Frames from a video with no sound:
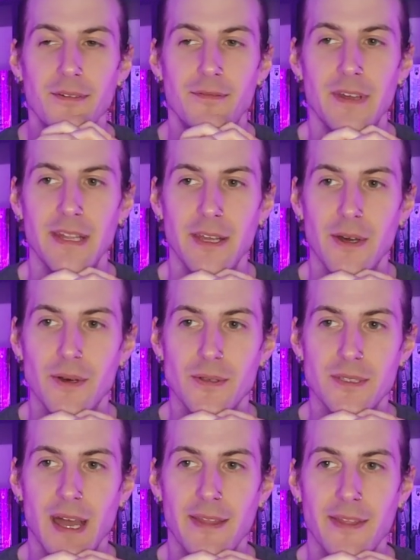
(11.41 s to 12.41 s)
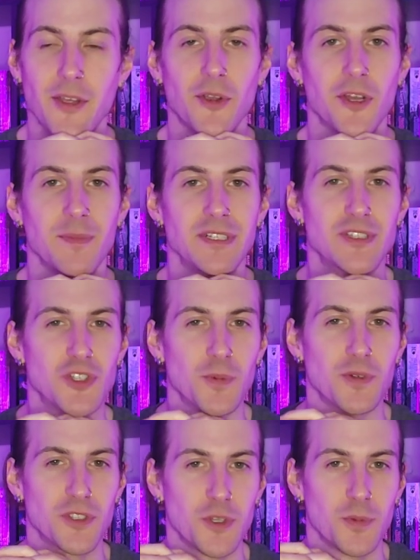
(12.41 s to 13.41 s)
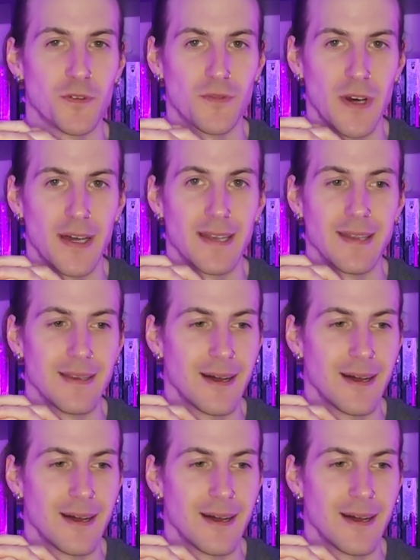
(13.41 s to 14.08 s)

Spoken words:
videos I think are going to be super fun.